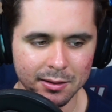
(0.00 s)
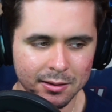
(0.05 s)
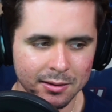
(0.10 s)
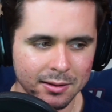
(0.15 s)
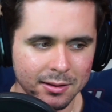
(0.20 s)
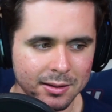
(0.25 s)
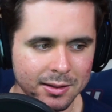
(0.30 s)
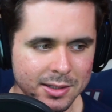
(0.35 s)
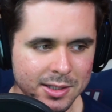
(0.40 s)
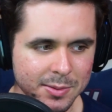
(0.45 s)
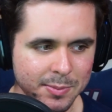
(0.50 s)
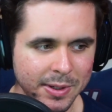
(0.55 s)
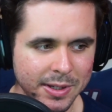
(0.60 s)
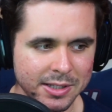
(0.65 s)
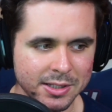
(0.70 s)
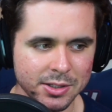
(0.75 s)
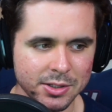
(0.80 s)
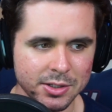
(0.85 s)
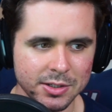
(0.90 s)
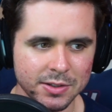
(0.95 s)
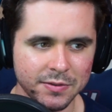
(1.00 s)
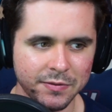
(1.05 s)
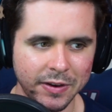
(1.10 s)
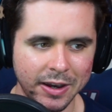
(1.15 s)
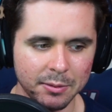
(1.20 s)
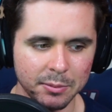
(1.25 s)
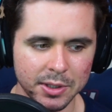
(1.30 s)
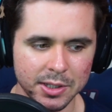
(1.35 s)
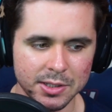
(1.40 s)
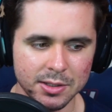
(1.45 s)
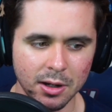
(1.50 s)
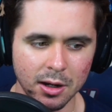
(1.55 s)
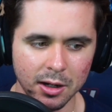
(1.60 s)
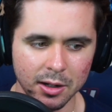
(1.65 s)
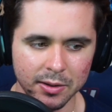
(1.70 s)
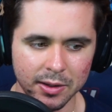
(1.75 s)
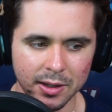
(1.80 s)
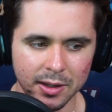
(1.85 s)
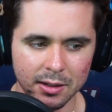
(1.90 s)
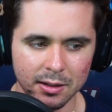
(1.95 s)
This is basically just family talk
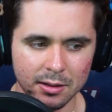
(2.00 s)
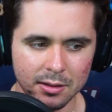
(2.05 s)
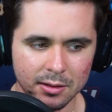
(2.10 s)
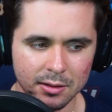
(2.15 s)
then,